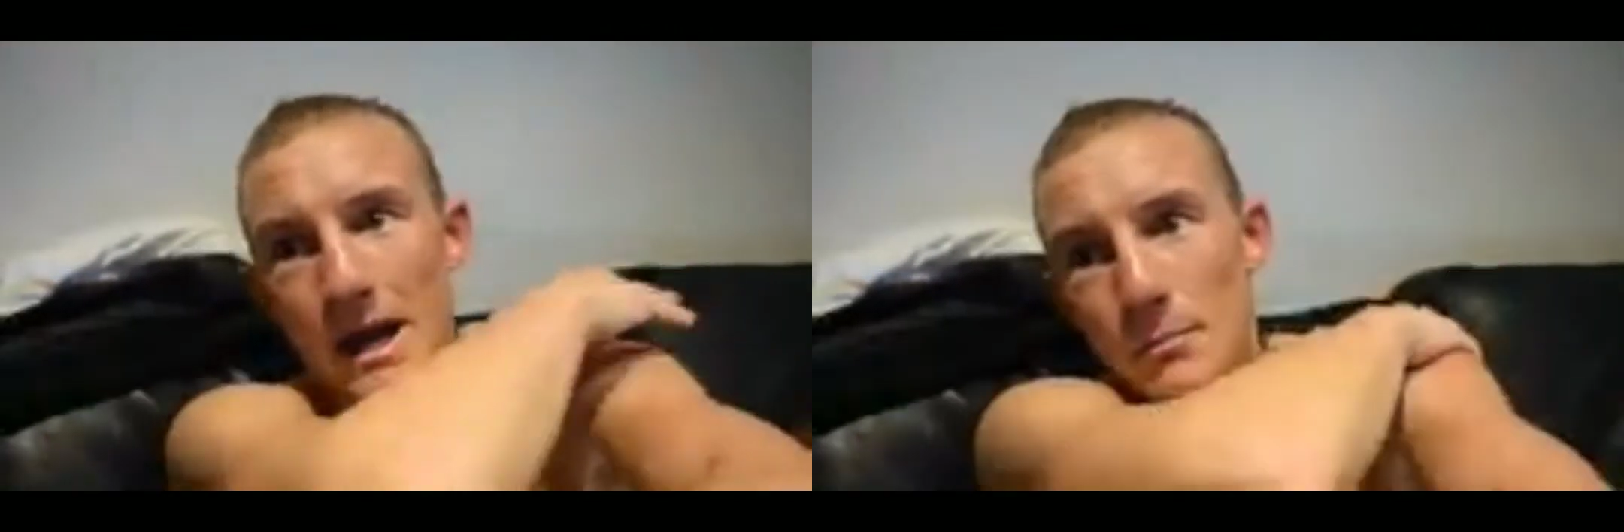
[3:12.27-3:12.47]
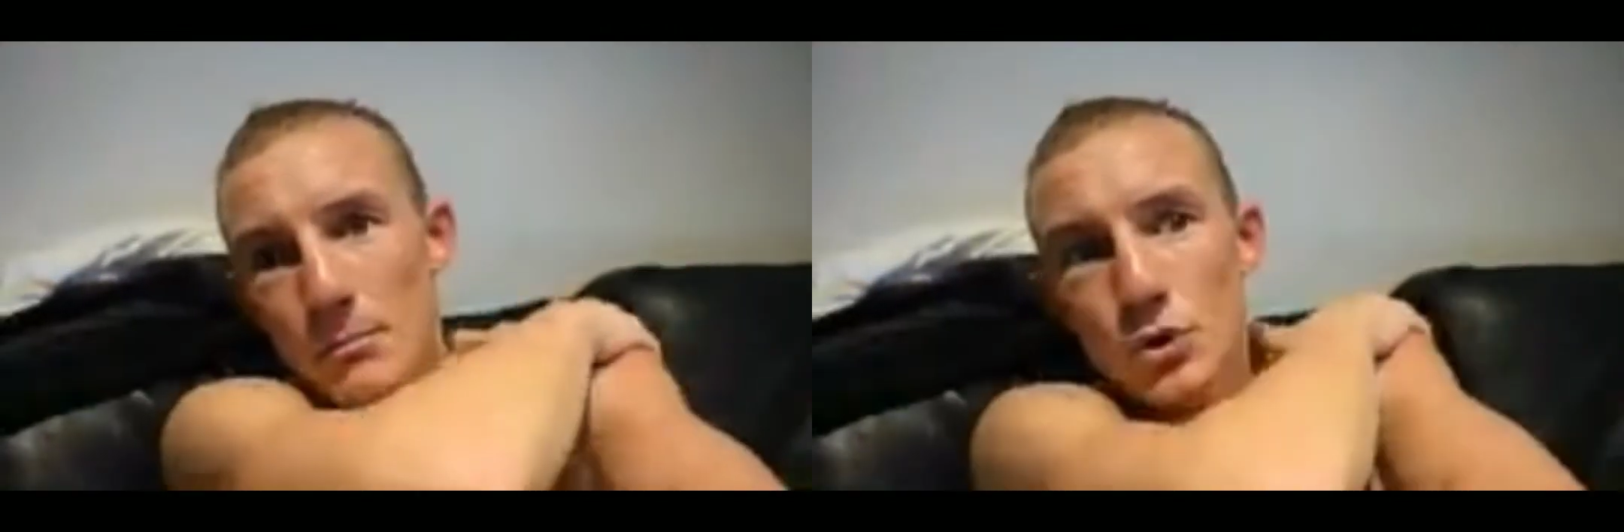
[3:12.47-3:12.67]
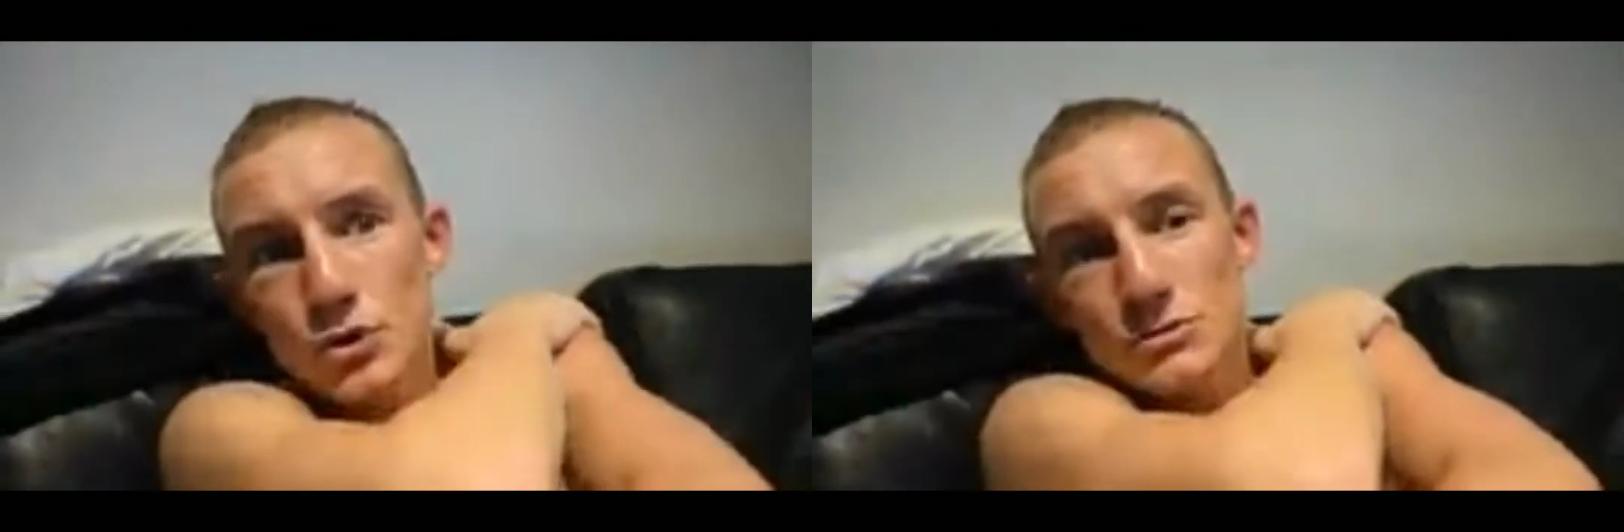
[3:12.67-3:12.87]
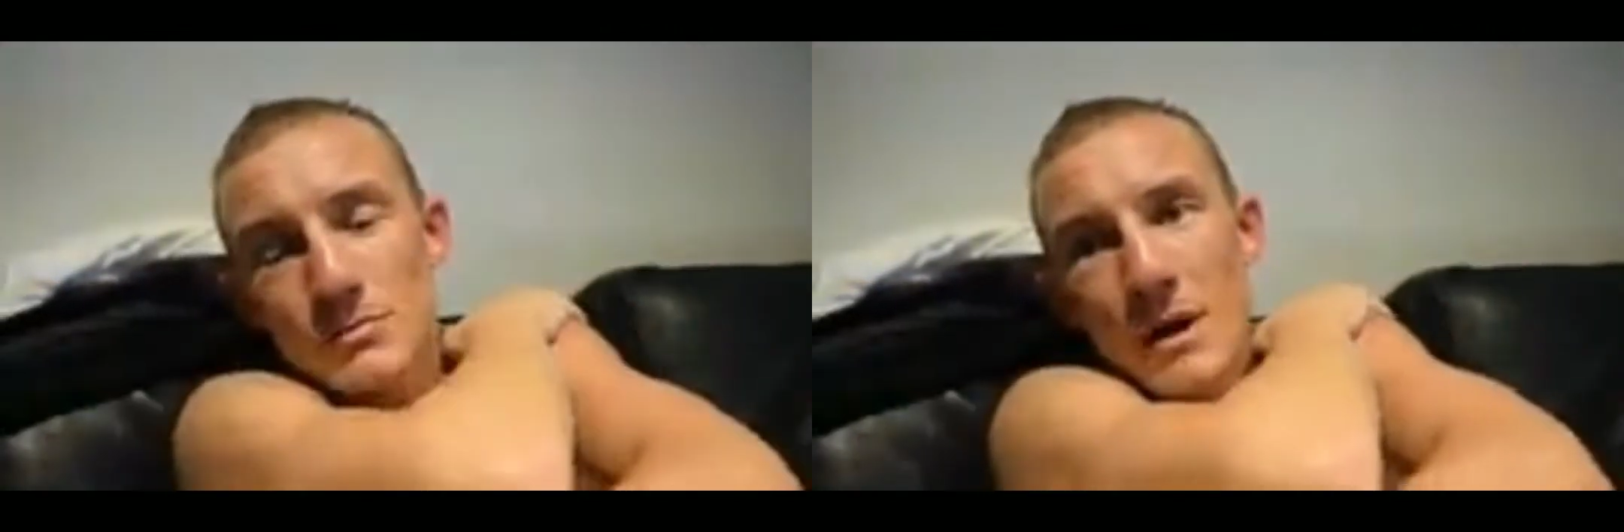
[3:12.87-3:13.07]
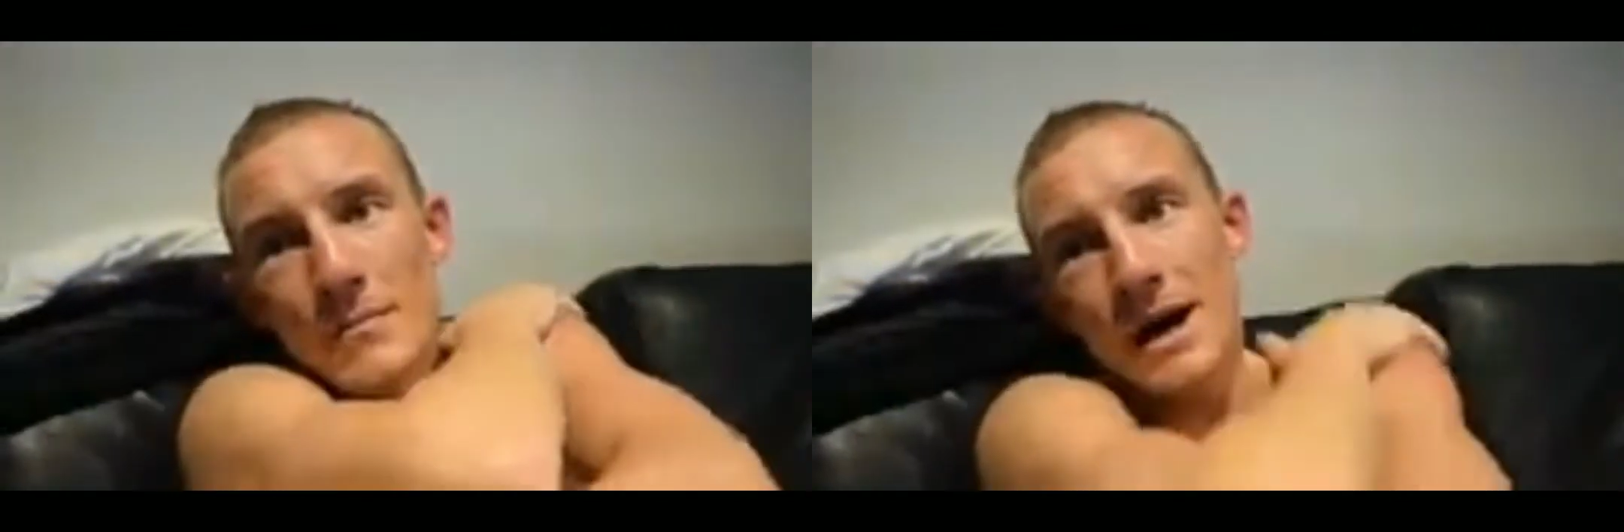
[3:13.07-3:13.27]
and it pushes
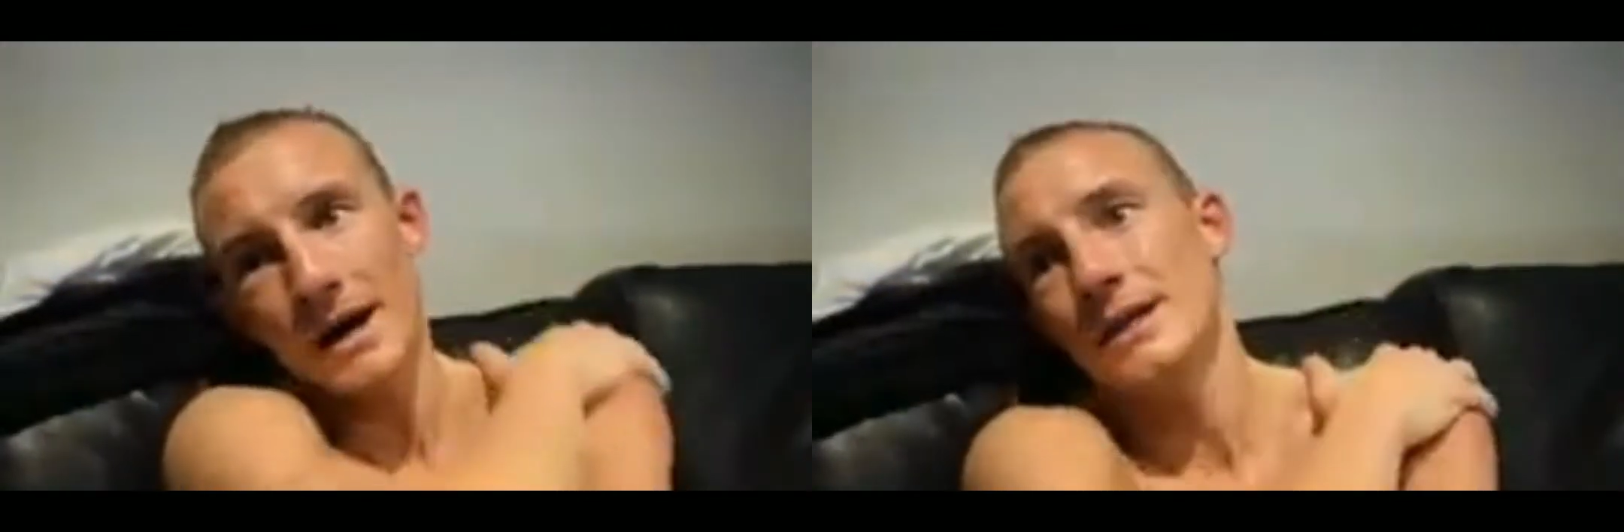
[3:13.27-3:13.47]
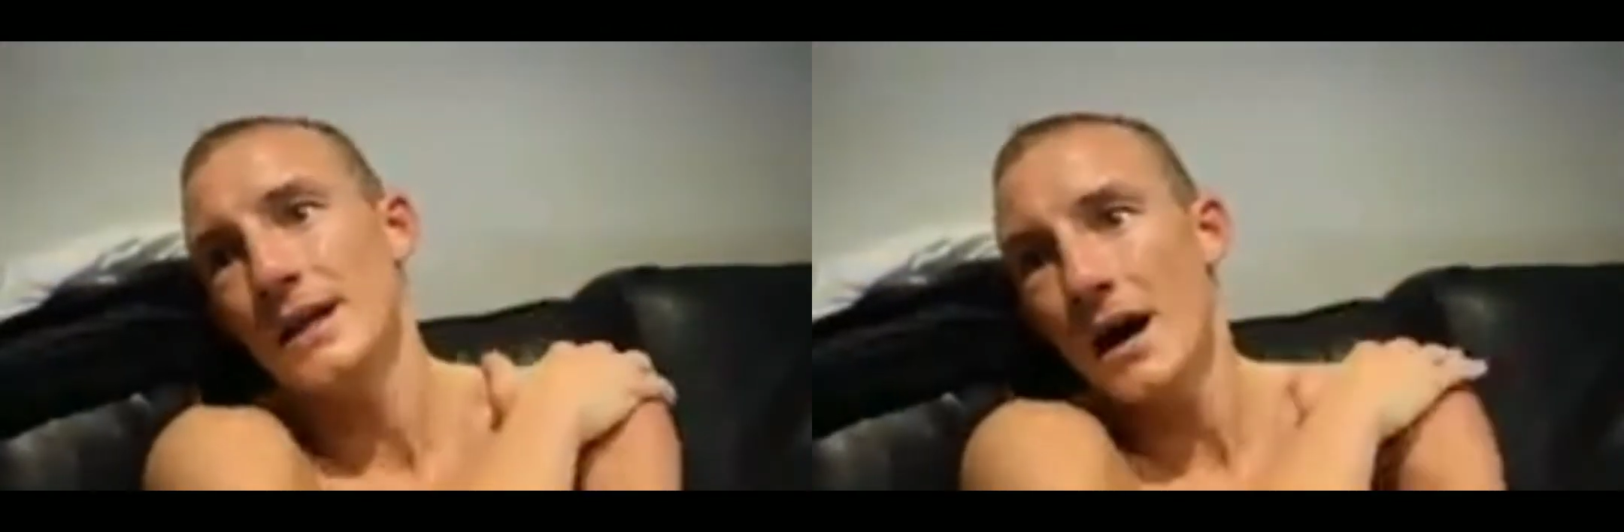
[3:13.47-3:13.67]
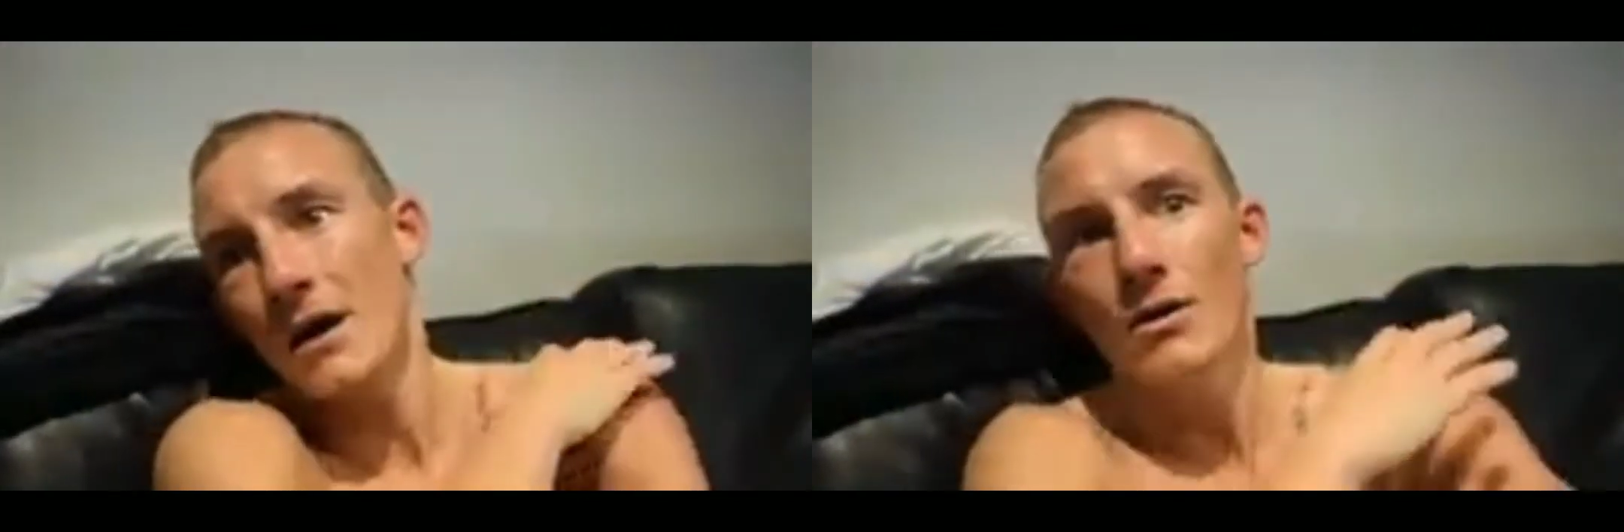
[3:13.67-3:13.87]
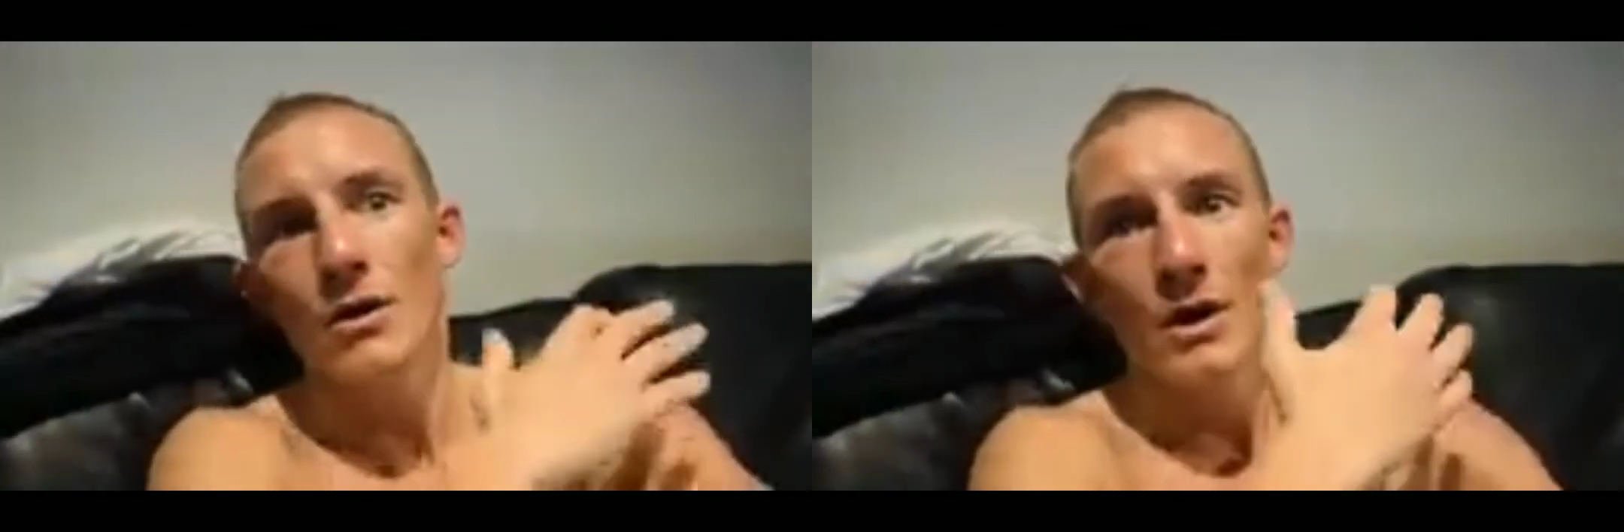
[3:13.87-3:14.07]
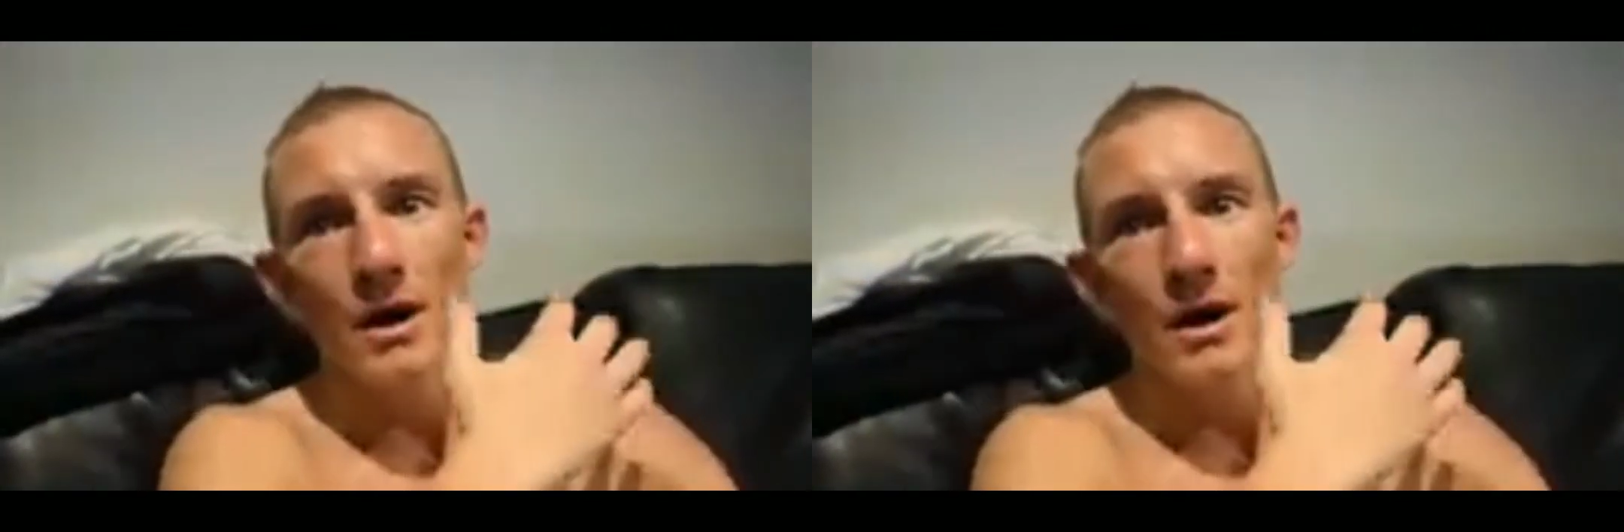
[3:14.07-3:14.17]
mine back and down.